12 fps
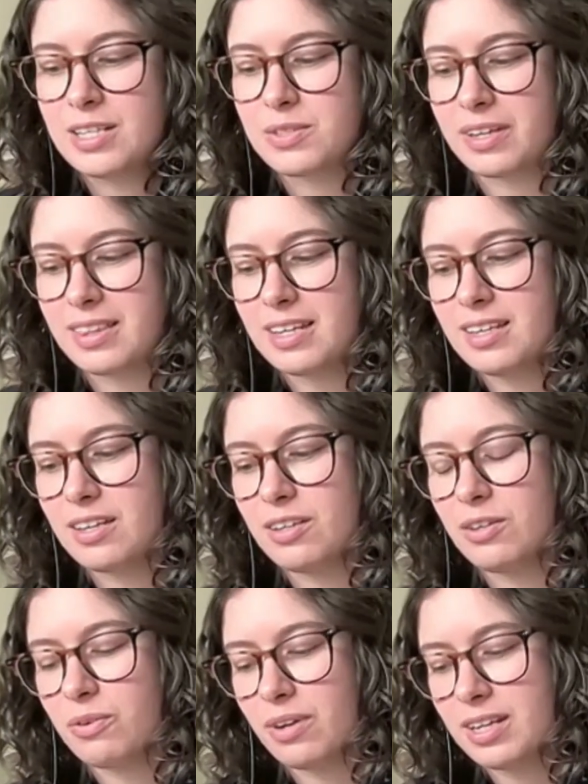So I think
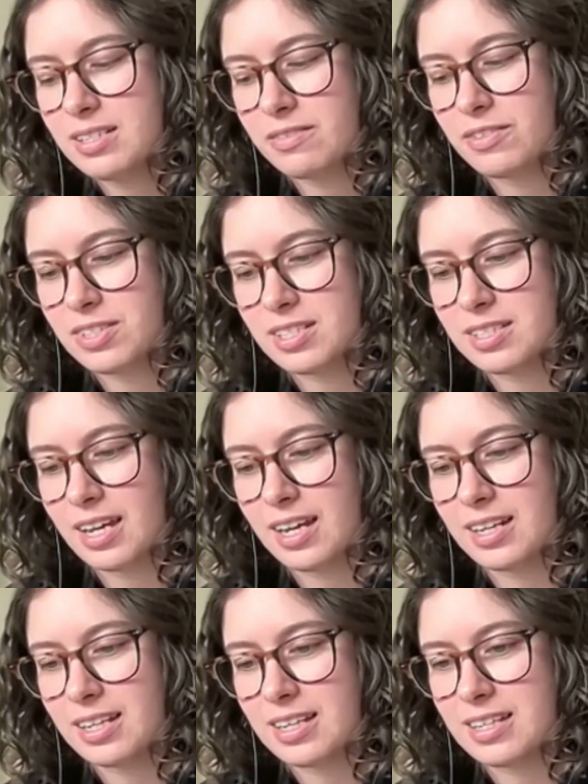Ukrainian civil
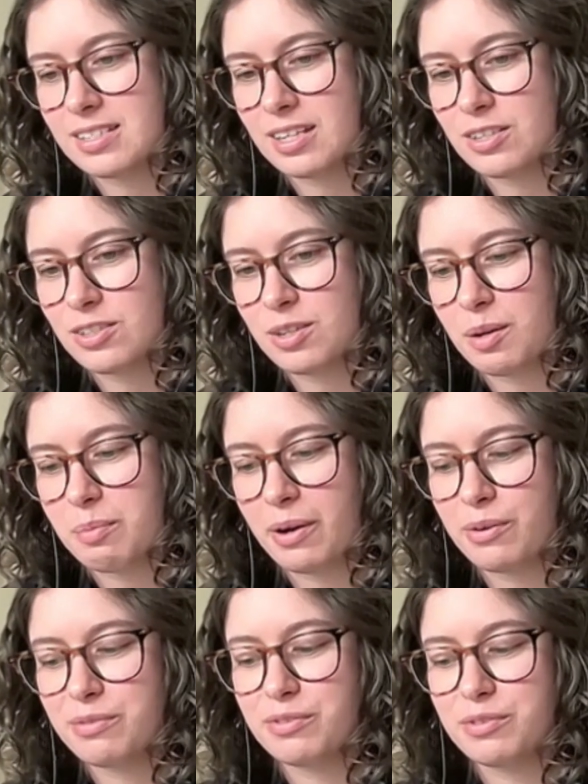society is such a
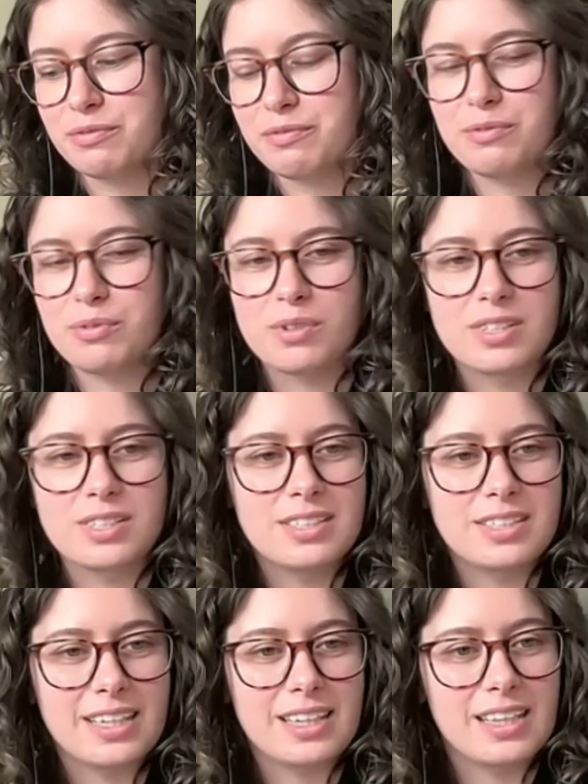powerful force
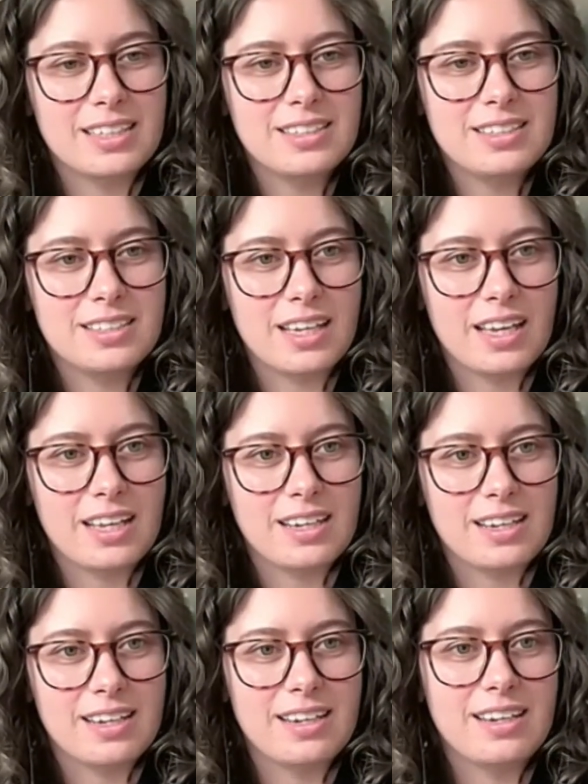in this
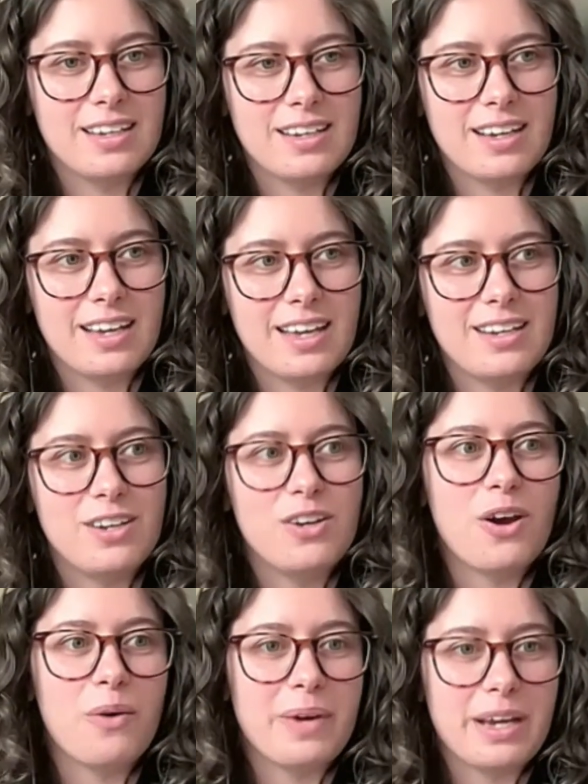and
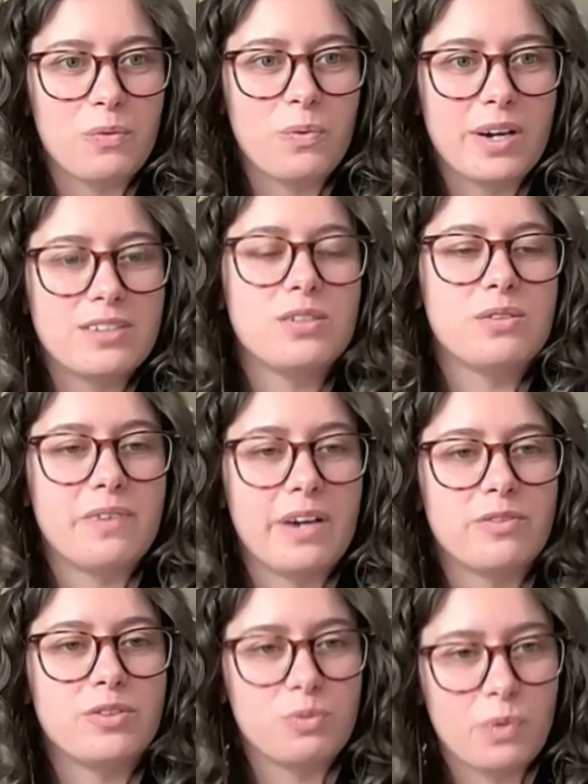knowing what
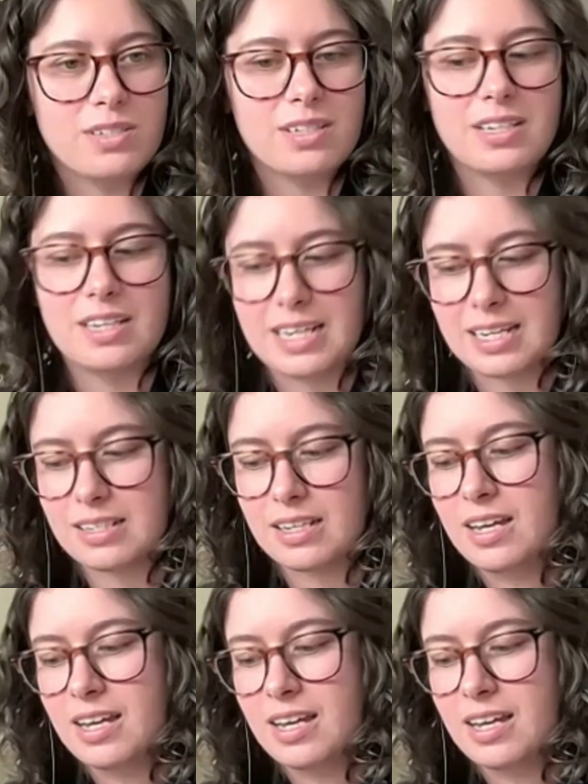survivors want and need.